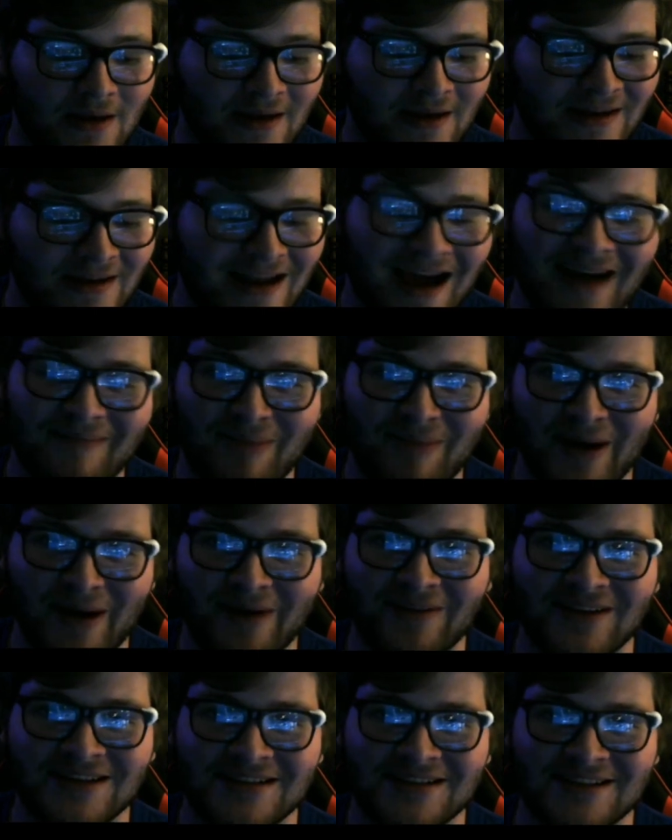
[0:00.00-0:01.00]
not
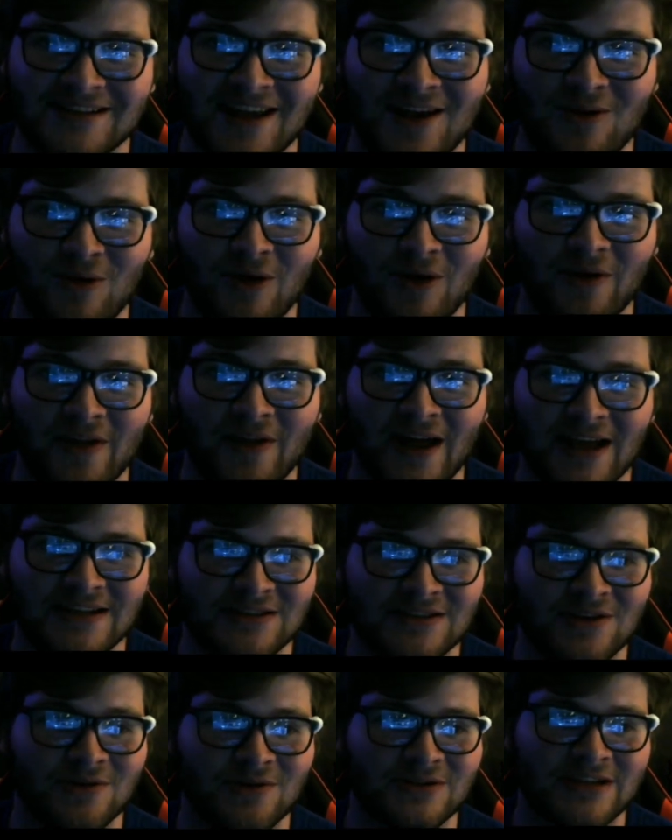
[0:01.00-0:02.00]
peddling snake oil that
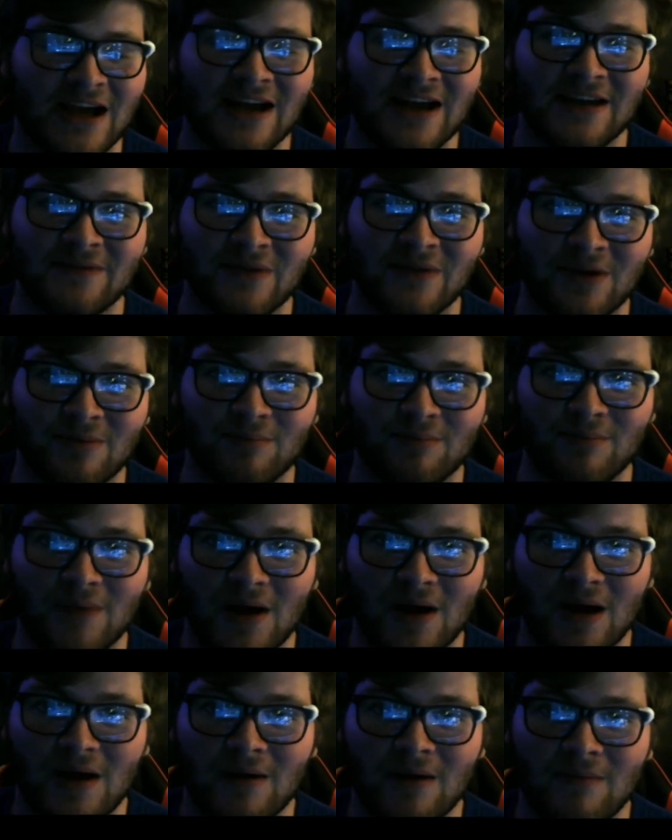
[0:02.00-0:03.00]
has no scientific
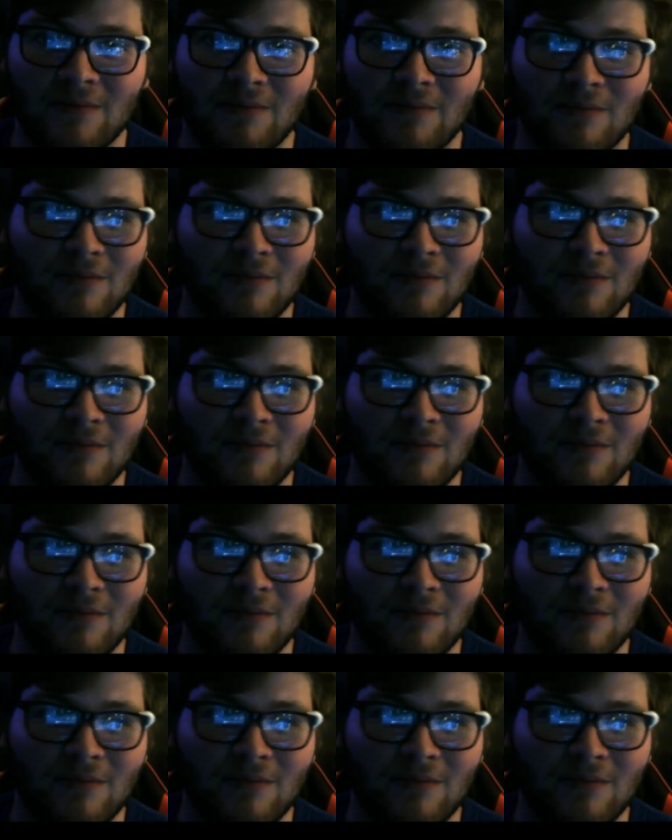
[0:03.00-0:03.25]
uh,